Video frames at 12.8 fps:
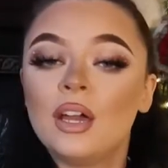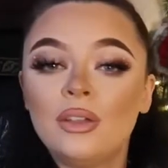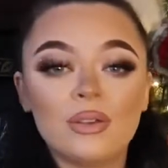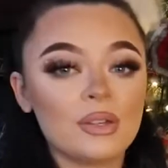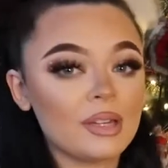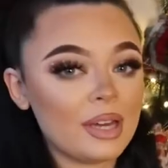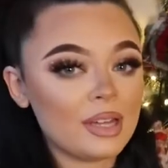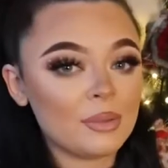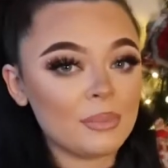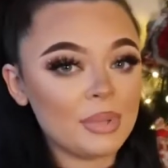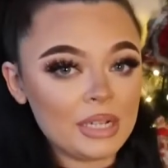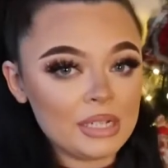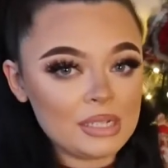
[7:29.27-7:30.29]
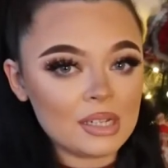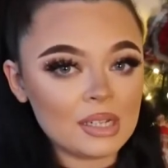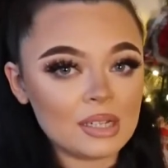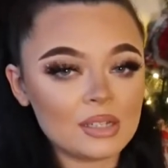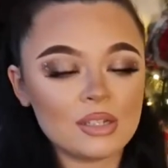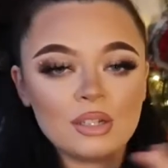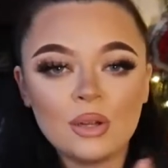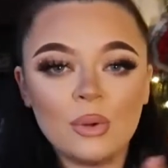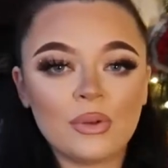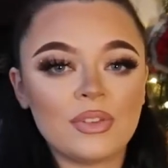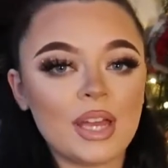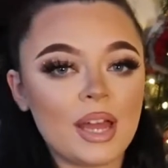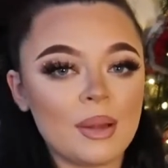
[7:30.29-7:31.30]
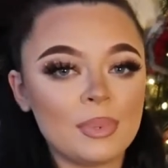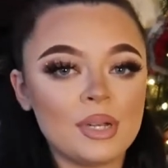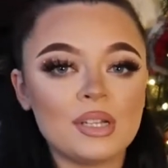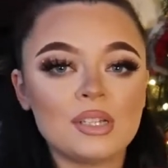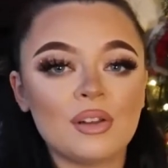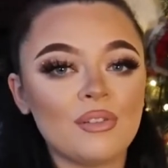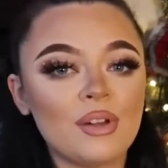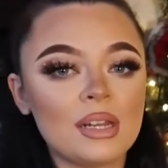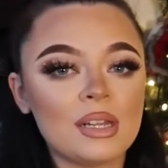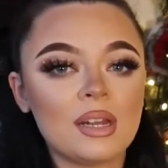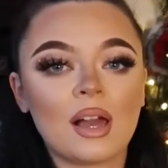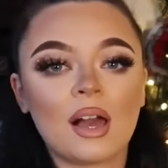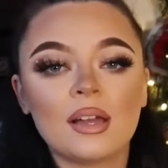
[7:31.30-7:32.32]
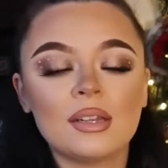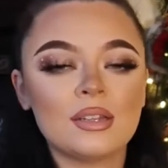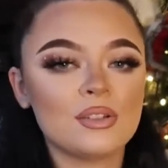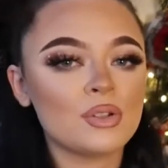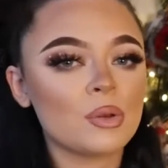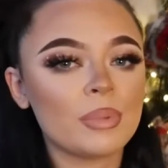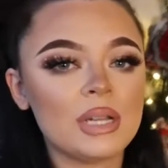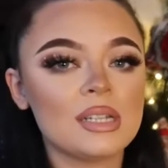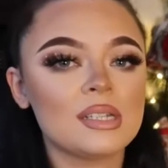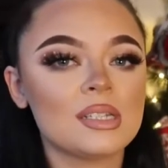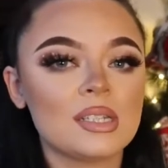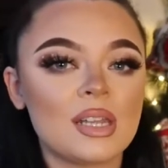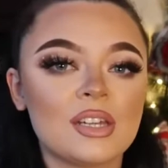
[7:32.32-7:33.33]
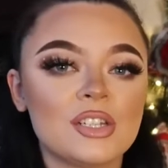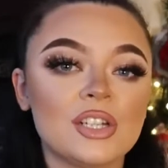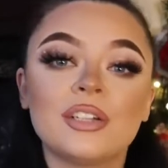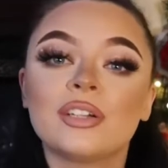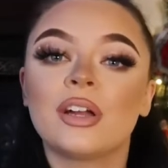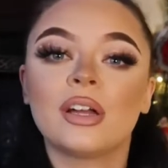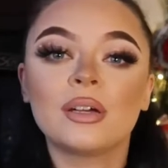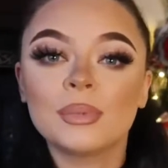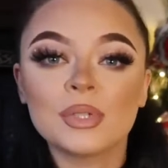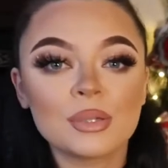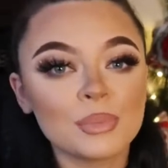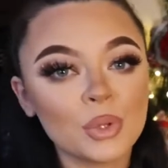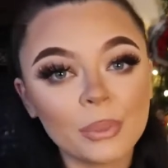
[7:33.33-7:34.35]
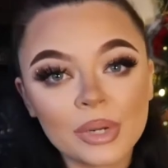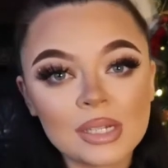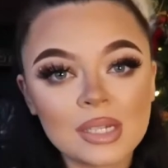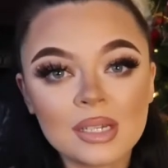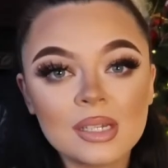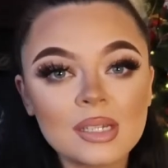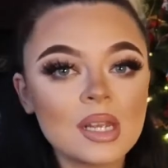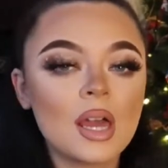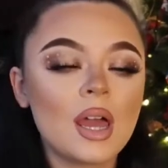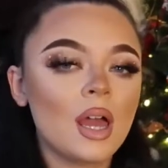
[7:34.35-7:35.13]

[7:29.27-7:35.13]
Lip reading: You can get them piercings, you know, if they are pierced already. Like, I needed tongue piercings last year. Craig got me some tongue piercings.